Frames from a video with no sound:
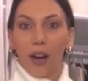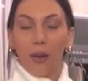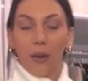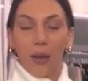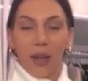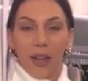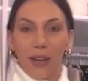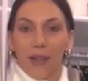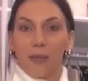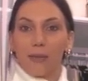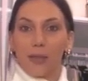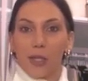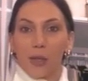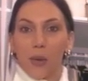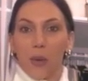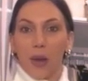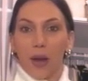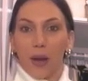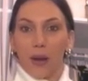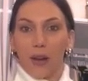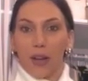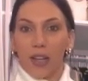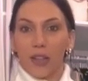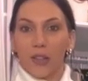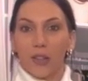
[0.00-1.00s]
Okay, so
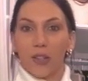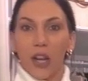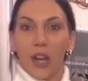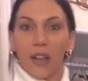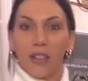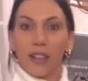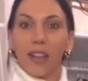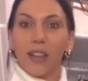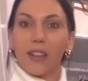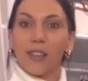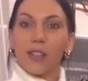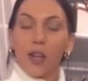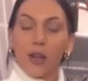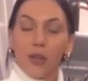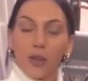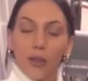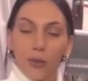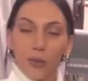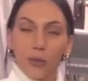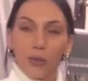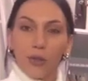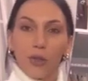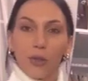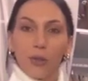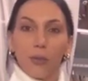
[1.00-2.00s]
I already shared this on
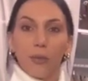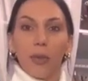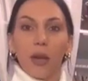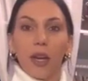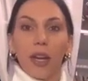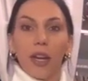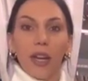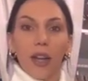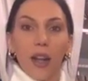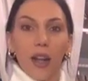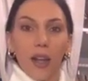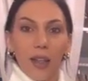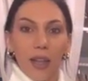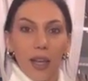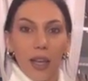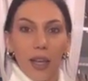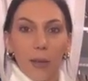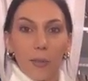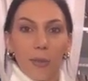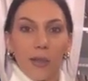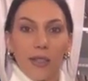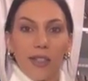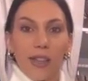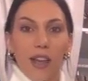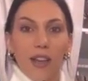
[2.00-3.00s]
YouTube, but
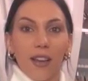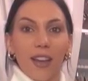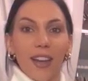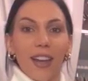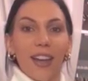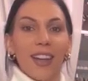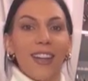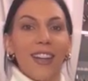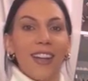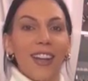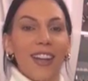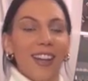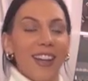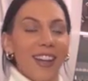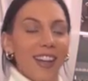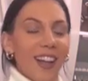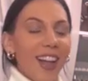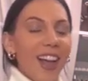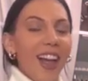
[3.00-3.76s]
Amazon.